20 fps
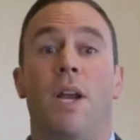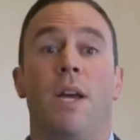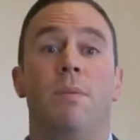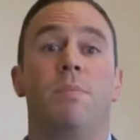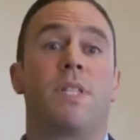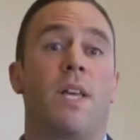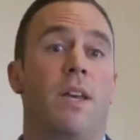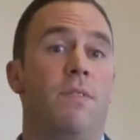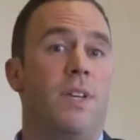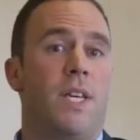
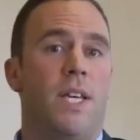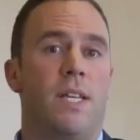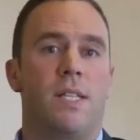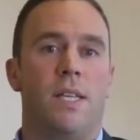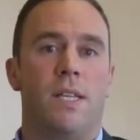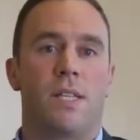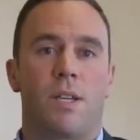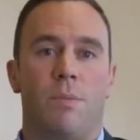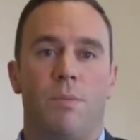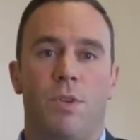name's David
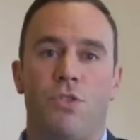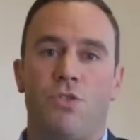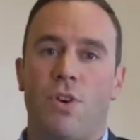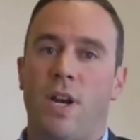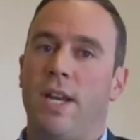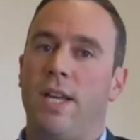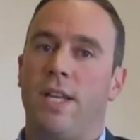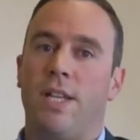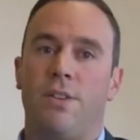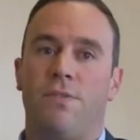Gittings. I'm the
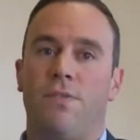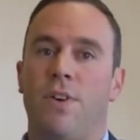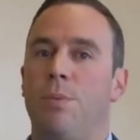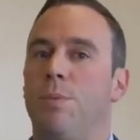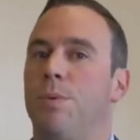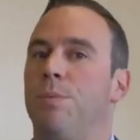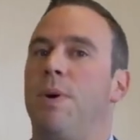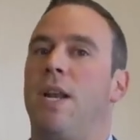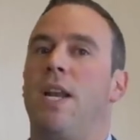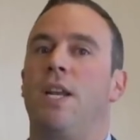training and
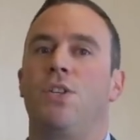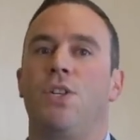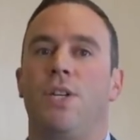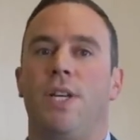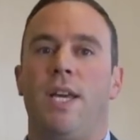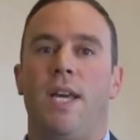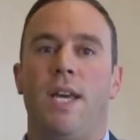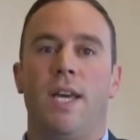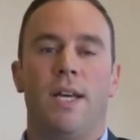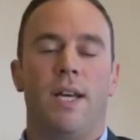development manager
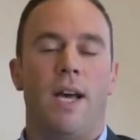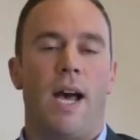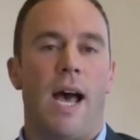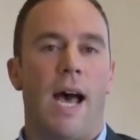here.